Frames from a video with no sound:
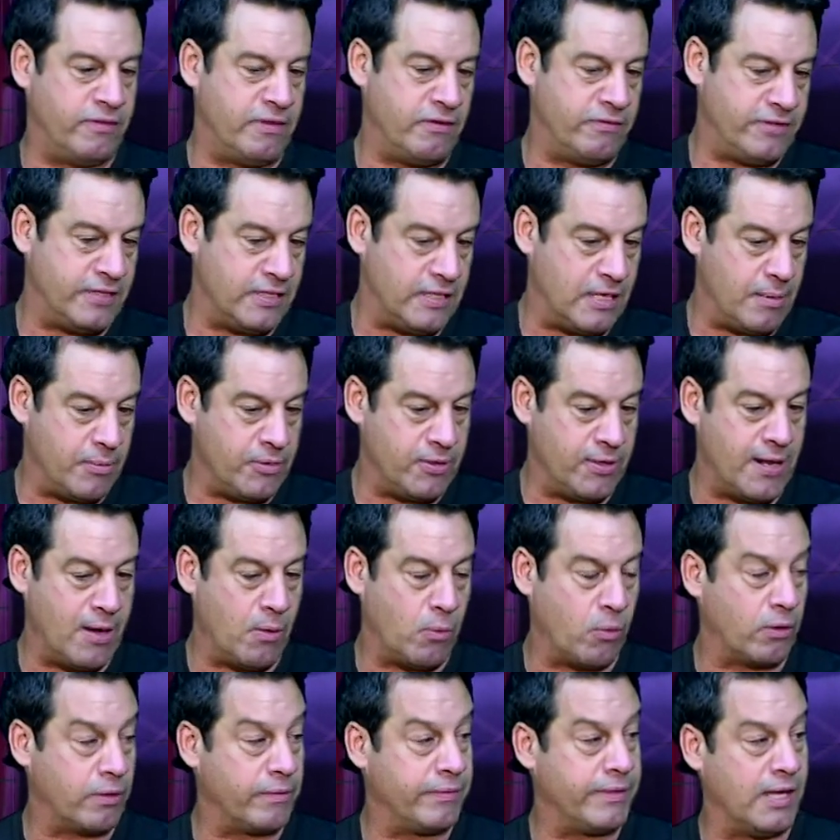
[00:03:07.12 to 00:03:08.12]
the CW
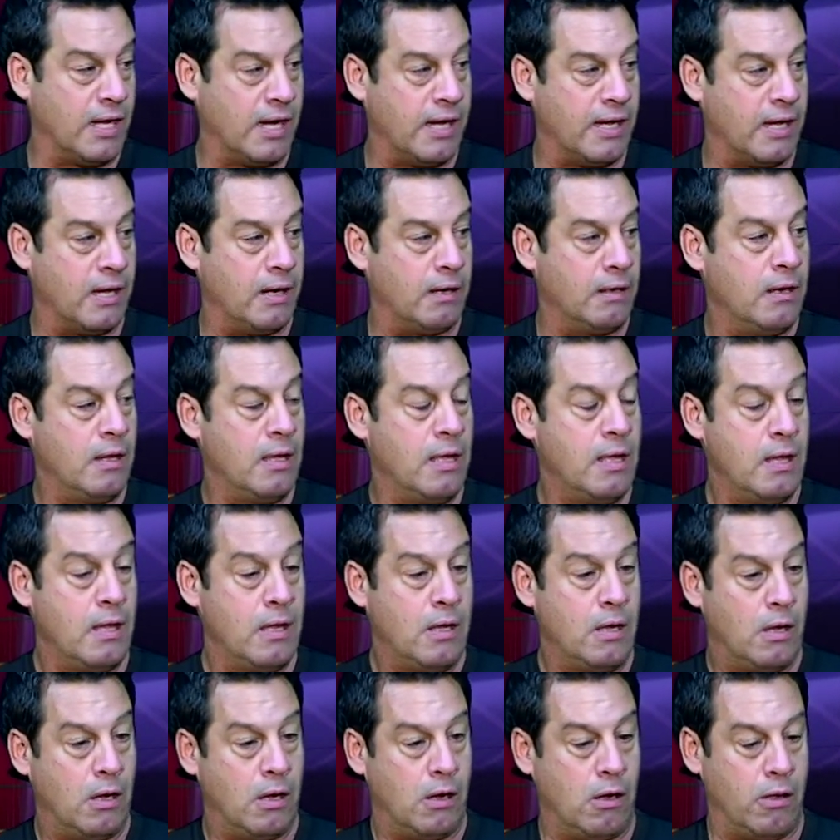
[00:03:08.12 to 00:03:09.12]
network, and the ION.
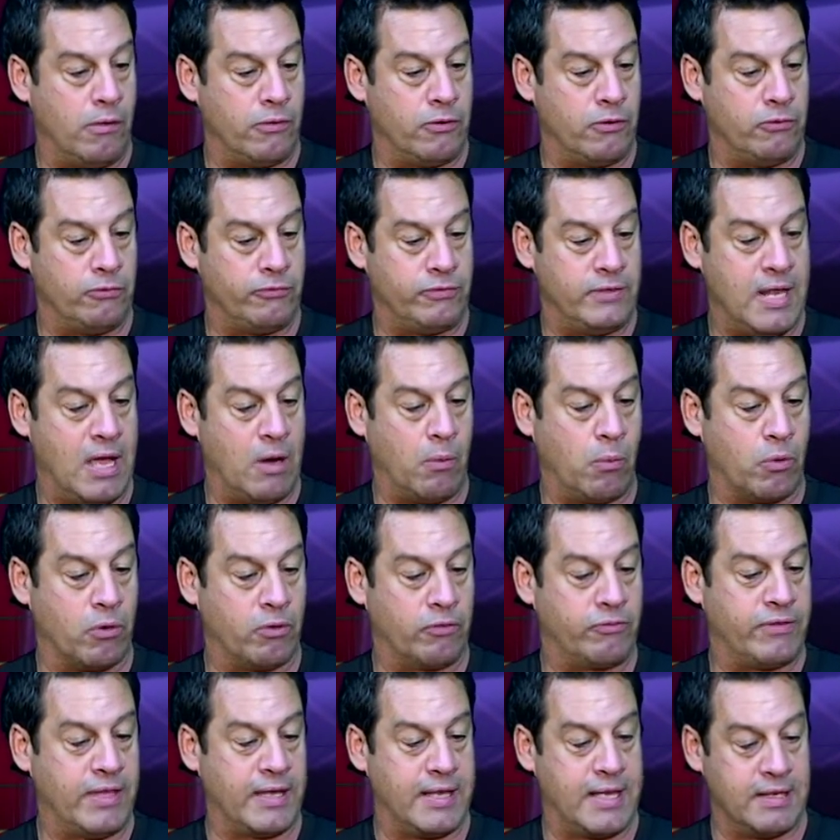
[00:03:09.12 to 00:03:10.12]
All those
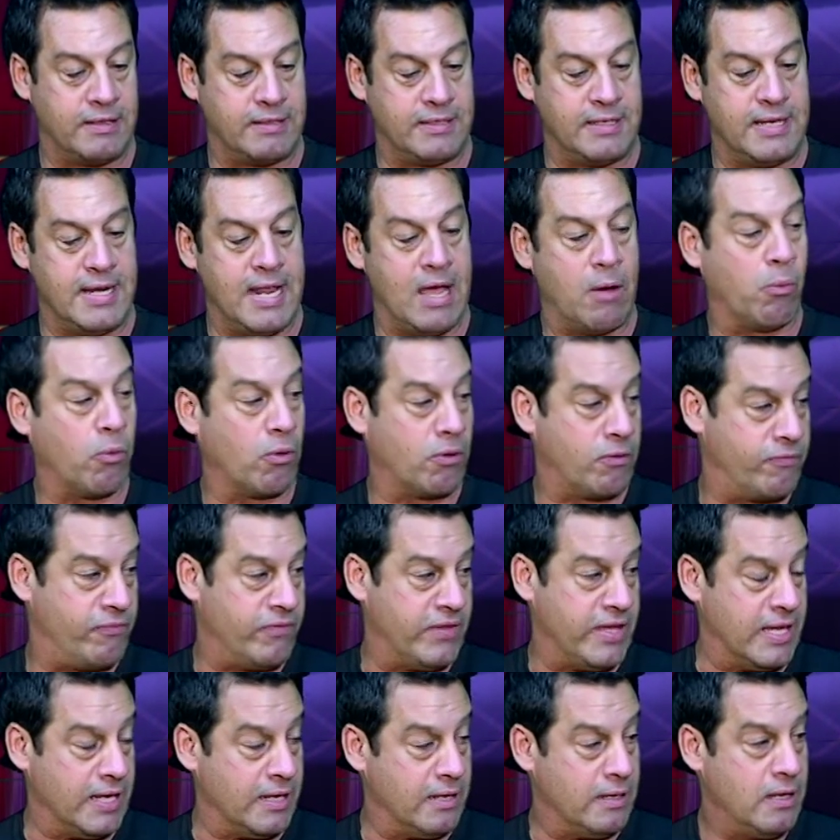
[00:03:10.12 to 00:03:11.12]
networks, they get the network
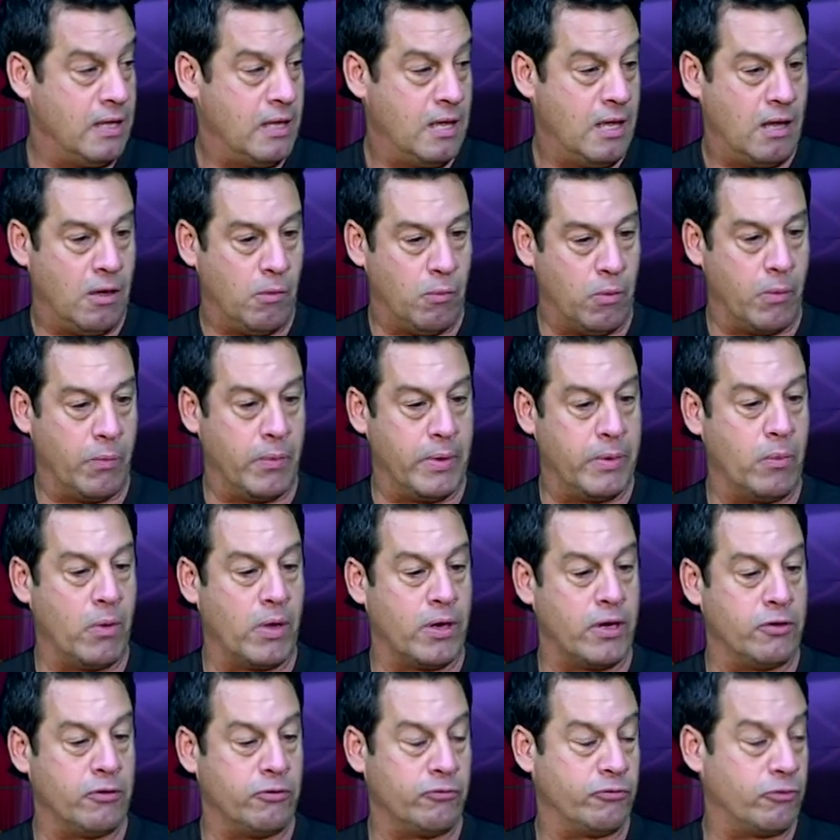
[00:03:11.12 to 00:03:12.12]
feed. What we
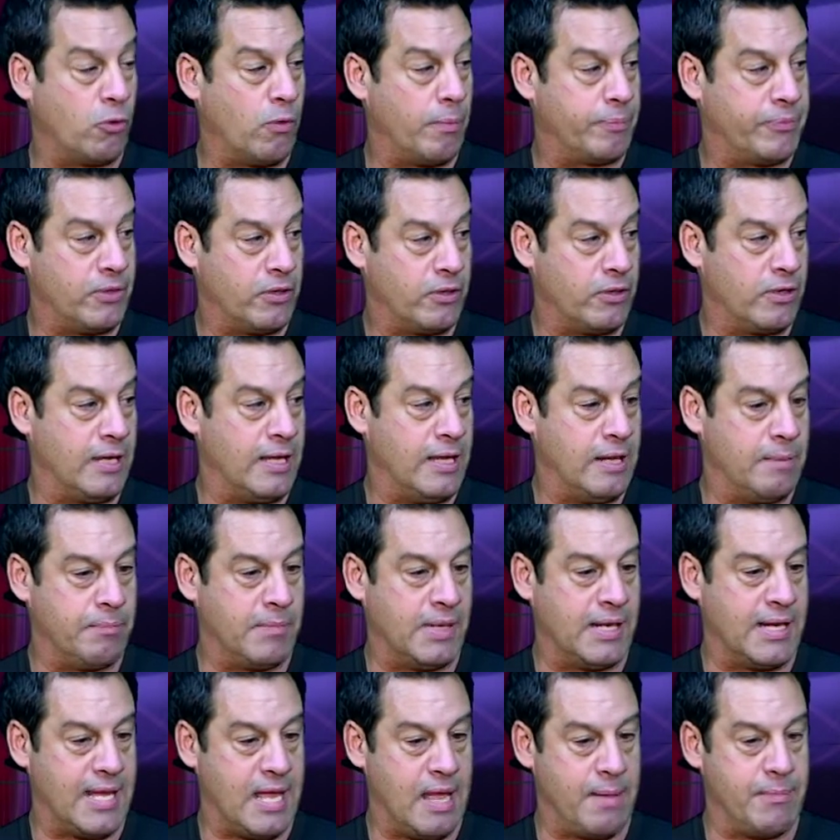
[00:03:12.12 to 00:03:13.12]
want to do is go up there in
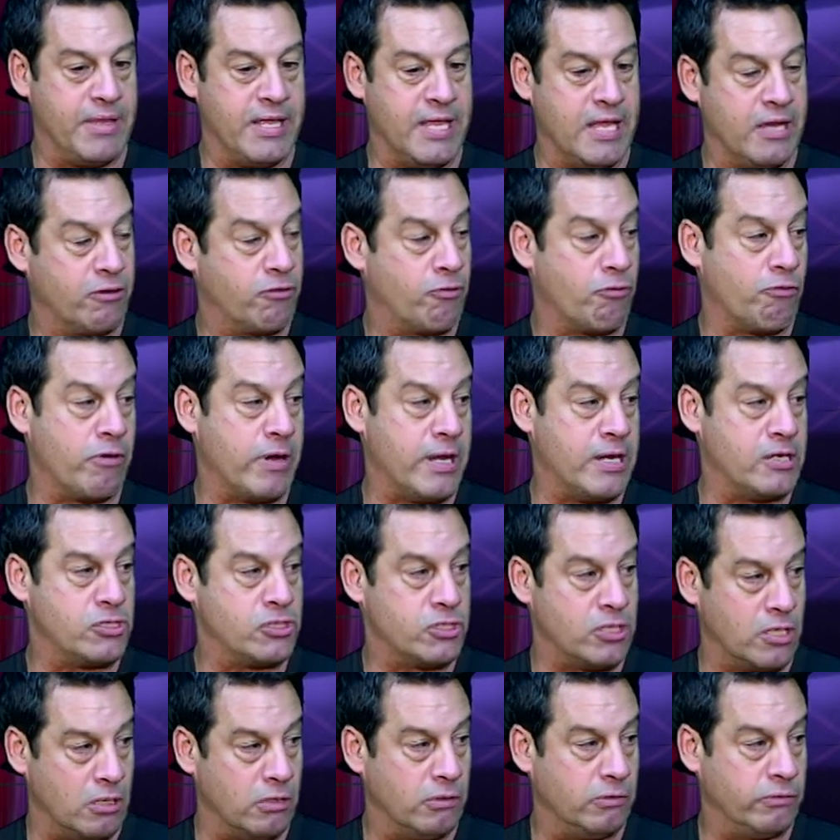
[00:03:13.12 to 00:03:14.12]
Miami and create
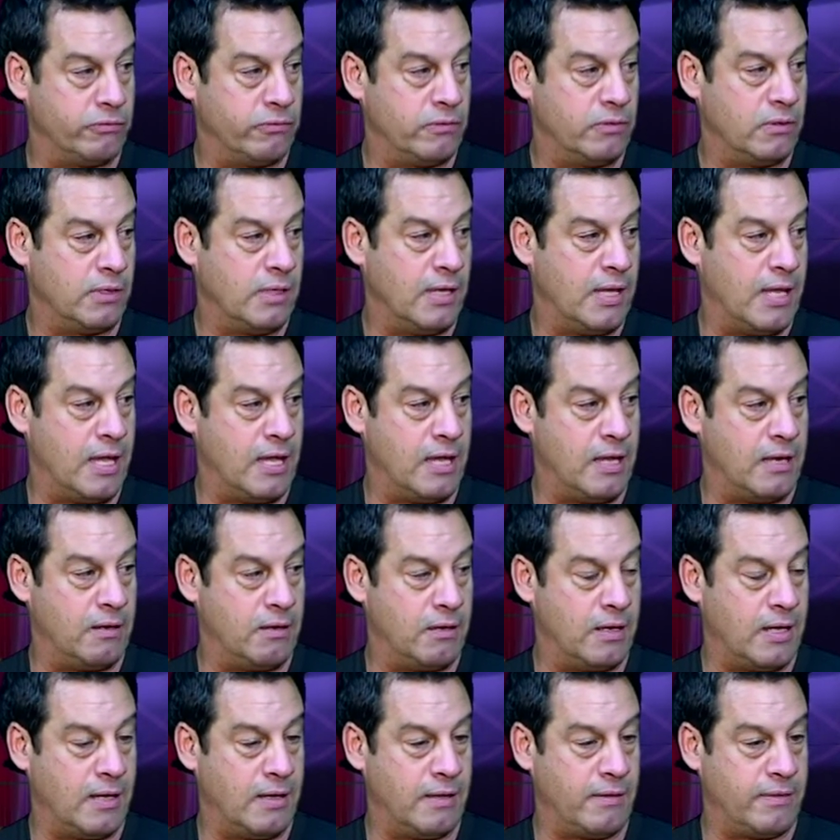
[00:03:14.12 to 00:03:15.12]
shows.
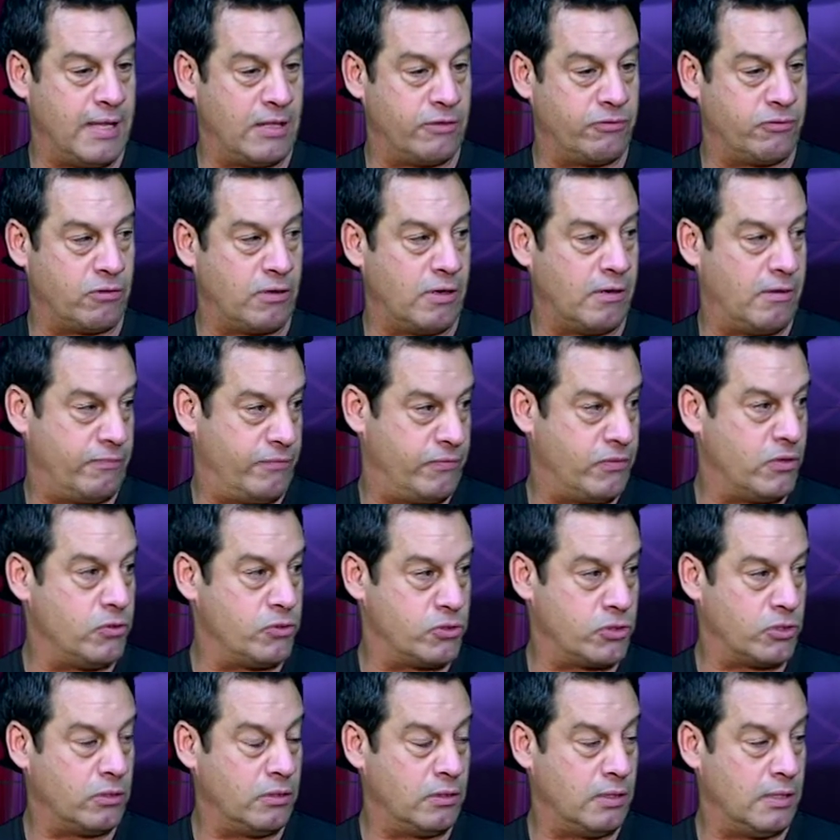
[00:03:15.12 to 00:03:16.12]
And uh, that's our
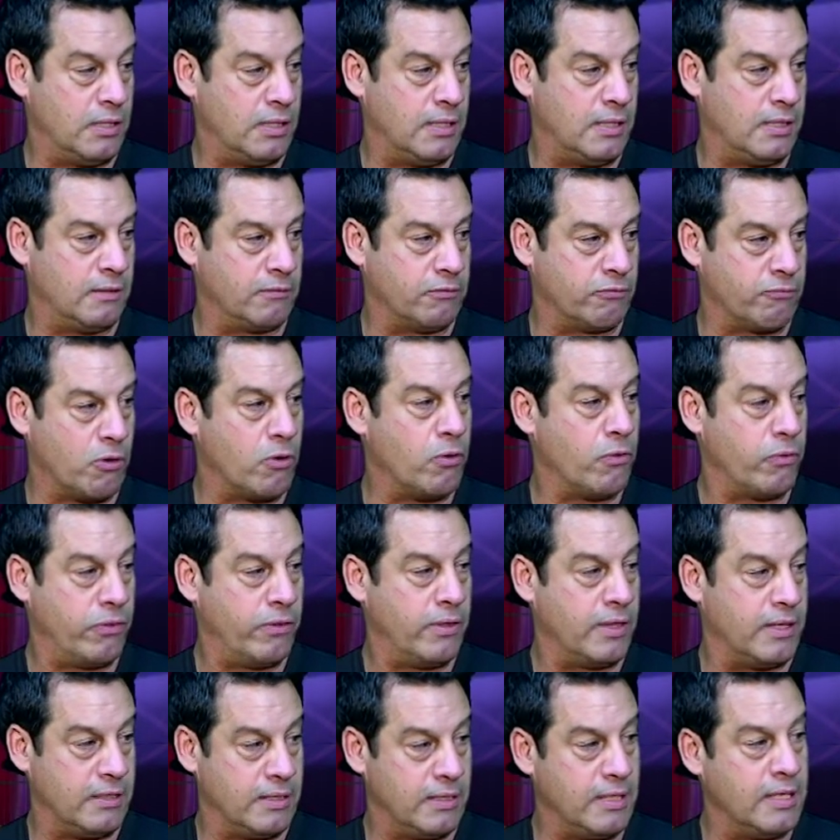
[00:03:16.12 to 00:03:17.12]
future uh, growth
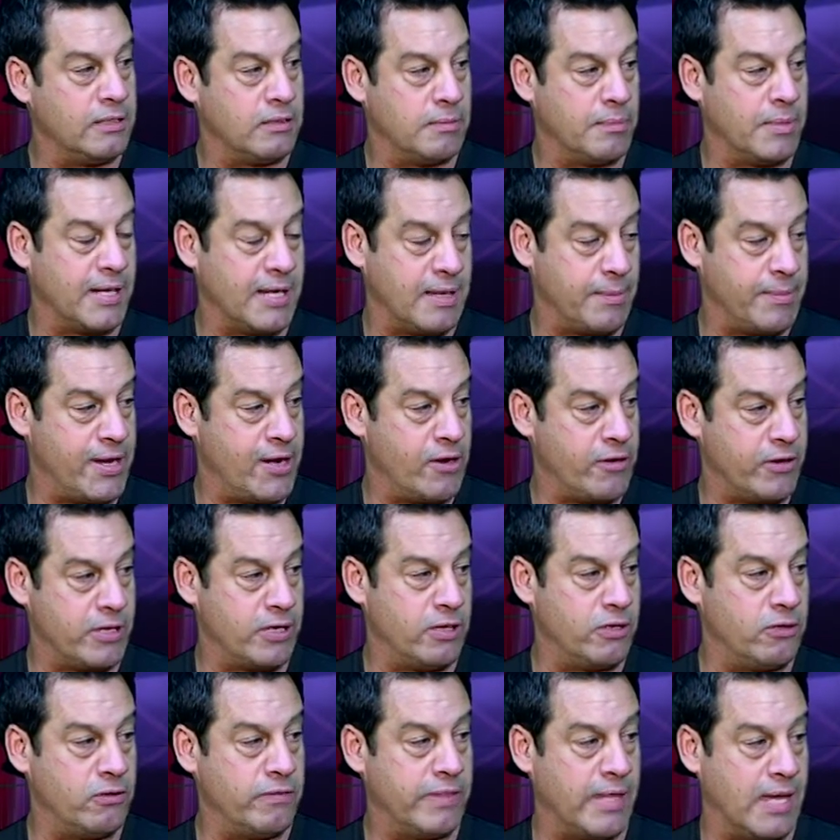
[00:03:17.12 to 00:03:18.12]
in, into Miami area
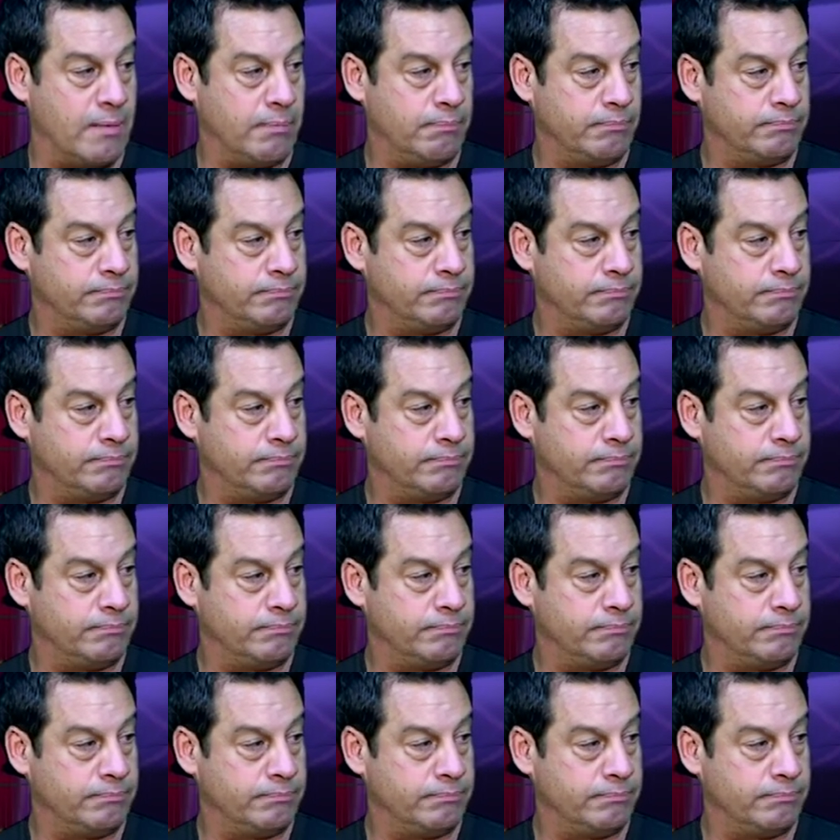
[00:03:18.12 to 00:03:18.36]
to do that.